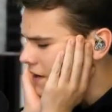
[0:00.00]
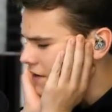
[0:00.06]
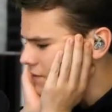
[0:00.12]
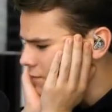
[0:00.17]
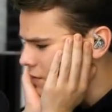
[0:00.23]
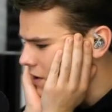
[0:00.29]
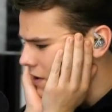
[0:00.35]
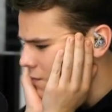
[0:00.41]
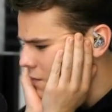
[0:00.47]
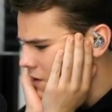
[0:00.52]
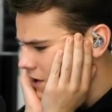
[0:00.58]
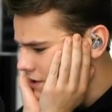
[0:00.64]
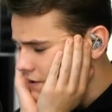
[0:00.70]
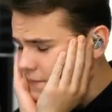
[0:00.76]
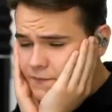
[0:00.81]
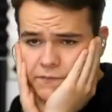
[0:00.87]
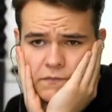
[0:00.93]
This hasn't really
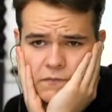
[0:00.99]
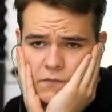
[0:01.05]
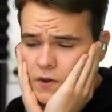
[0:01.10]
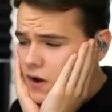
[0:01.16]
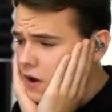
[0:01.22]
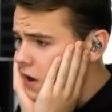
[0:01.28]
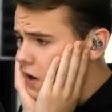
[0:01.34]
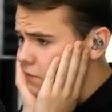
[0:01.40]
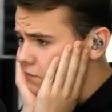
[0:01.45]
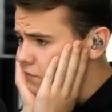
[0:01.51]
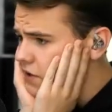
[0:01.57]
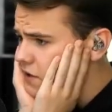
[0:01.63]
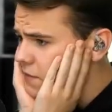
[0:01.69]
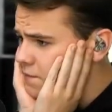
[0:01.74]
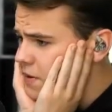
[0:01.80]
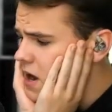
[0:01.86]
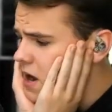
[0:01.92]
worked.
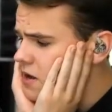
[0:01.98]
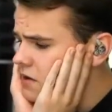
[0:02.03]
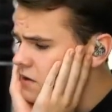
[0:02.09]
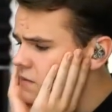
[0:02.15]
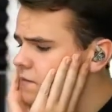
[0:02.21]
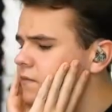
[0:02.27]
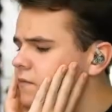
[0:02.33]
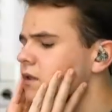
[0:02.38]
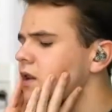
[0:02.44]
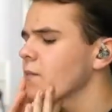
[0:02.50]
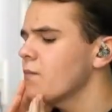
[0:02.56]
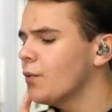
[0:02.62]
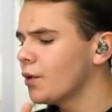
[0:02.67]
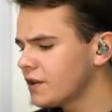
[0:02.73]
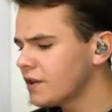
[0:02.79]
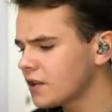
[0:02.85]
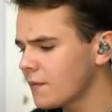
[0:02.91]
Rest in peace,
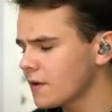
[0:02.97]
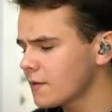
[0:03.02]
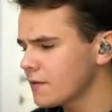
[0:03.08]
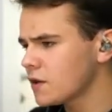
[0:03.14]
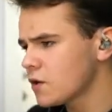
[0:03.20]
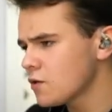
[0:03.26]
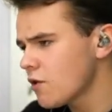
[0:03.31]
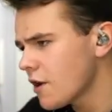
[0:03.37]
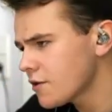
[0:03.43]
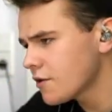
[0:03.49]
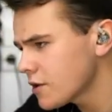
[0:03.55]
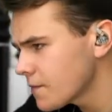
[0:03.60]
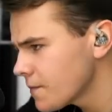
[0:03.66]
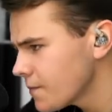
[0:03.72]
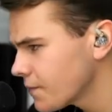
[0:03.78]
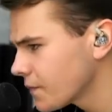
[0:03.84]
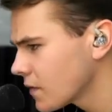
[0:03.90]

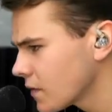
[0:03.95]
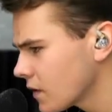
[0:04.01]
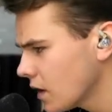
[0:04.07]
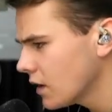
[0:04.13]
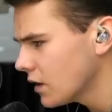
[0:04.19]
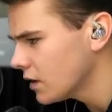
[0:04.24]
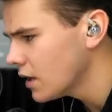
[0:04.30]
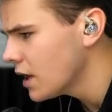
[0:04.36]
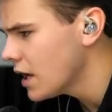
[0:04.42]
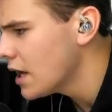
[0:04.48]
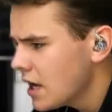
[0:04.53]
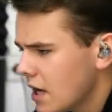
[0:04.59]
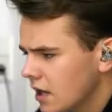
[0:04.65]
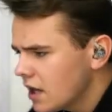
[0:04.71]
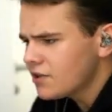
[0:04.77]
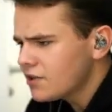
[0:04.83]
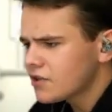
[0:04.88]
737-200.
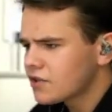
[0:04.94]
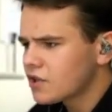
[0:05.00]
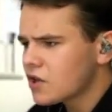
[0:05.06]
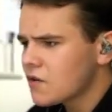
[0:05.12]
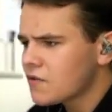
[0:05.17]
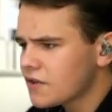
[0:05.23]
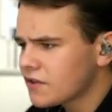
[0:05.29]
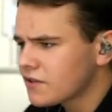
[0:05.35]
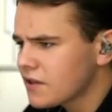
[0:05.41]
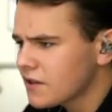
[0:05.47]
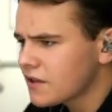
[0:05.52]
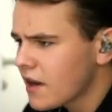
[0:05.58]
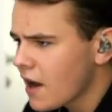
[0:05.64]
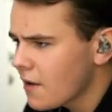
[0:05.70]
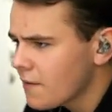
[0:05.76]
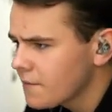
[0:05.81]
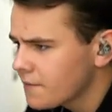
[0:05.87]
Let's just do this
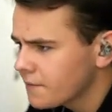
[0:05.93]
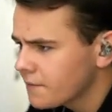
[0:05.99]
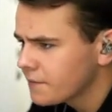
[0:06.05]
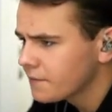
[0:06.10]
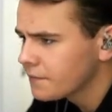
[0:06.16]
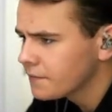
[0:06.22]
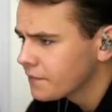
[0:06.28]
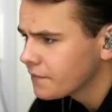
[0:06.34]
here now.